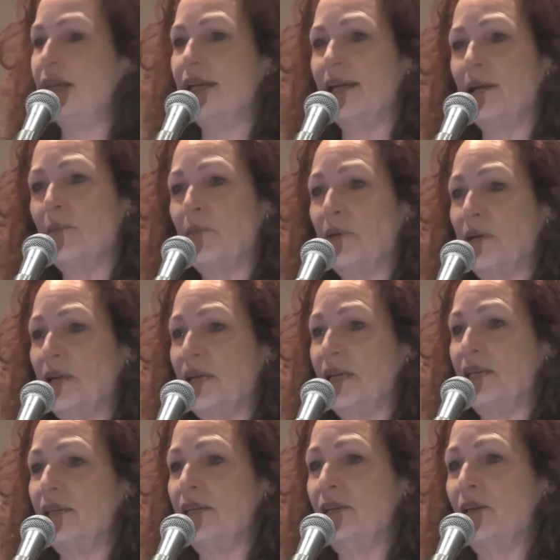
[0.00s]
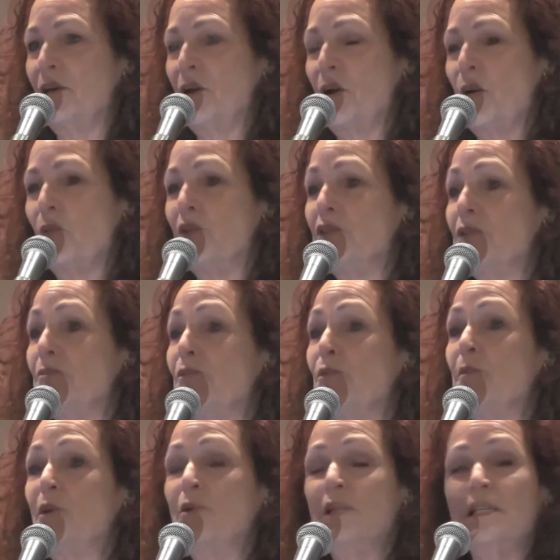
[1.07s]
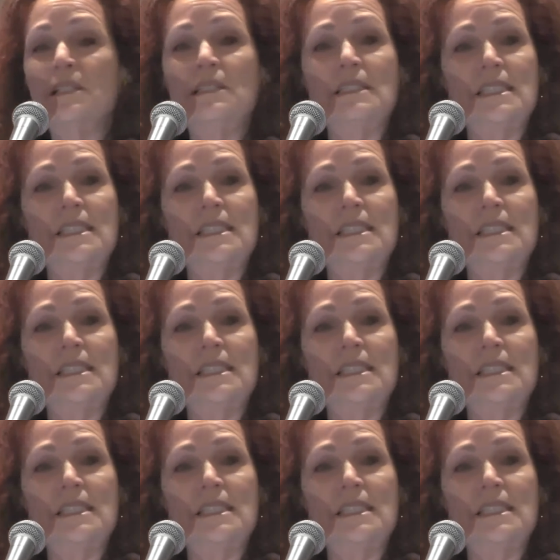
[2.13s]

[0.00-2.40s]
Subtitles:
campaign, where they're promoting